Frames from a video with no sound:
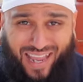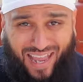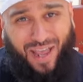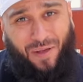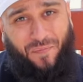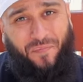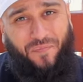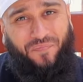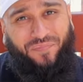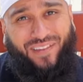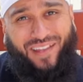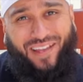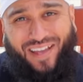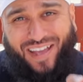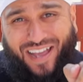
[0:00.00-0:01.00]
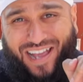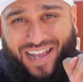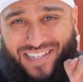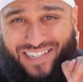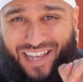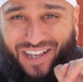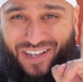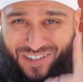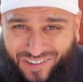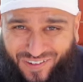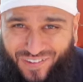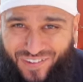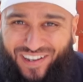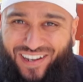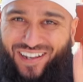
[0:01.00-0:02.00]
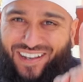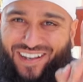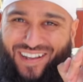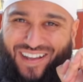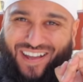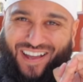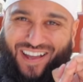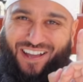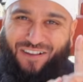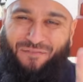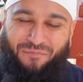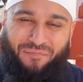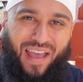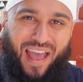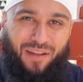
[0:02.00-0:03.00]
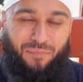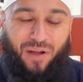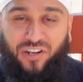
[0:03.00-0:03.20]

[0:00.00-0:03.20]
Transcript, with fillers: Kim is a good man.